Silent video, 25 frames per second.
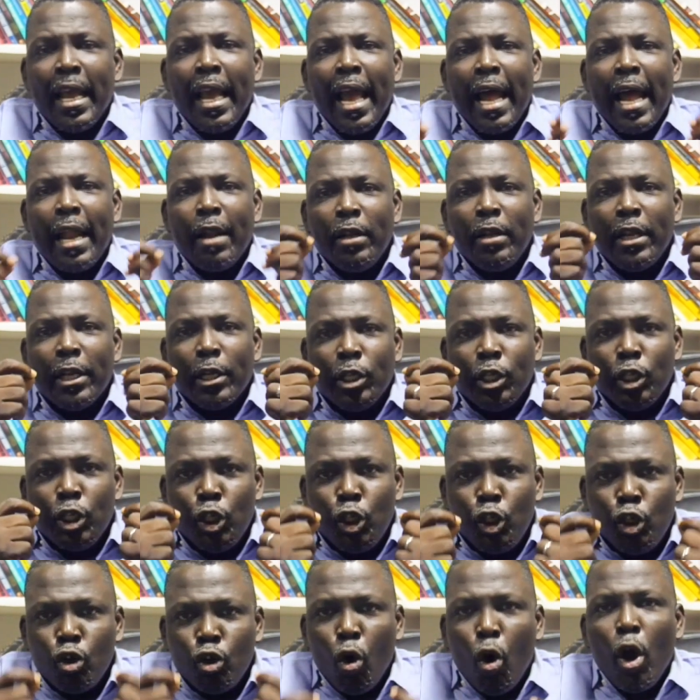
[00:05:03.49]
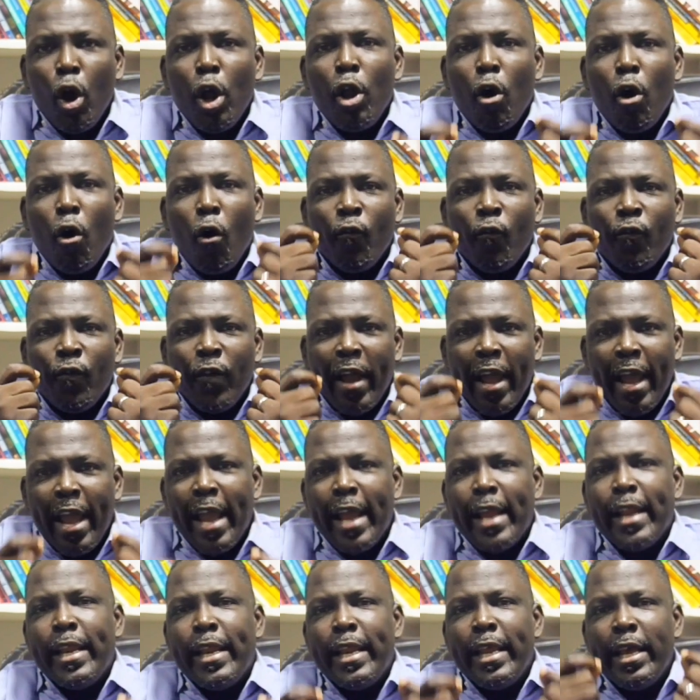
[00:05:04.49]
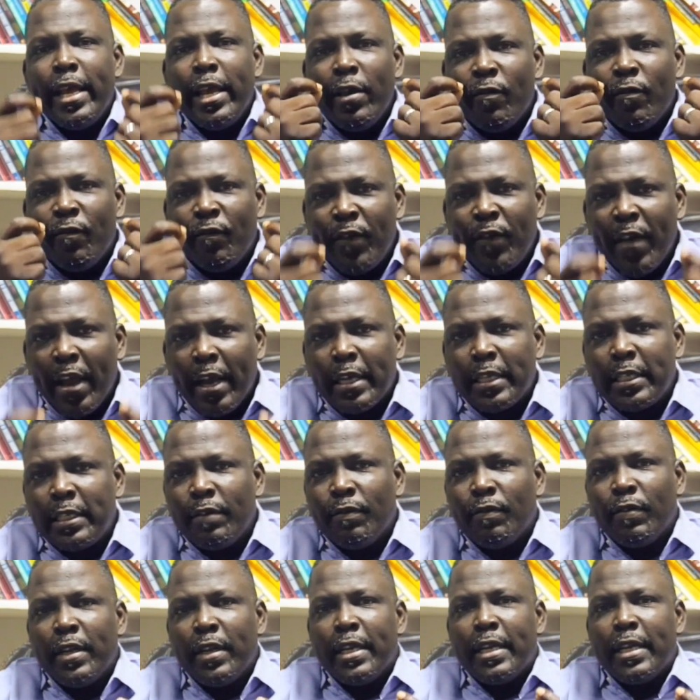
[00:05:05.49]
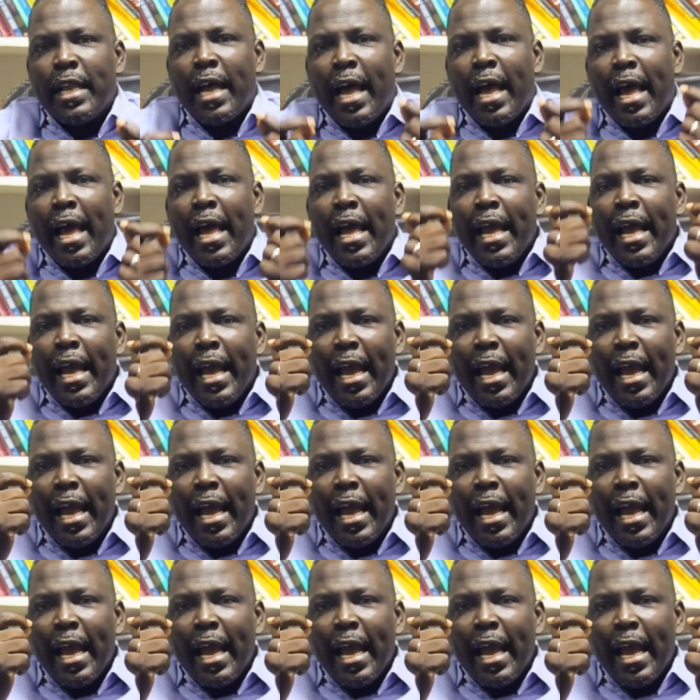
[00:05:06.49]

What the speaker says: And the joy of any effective leader,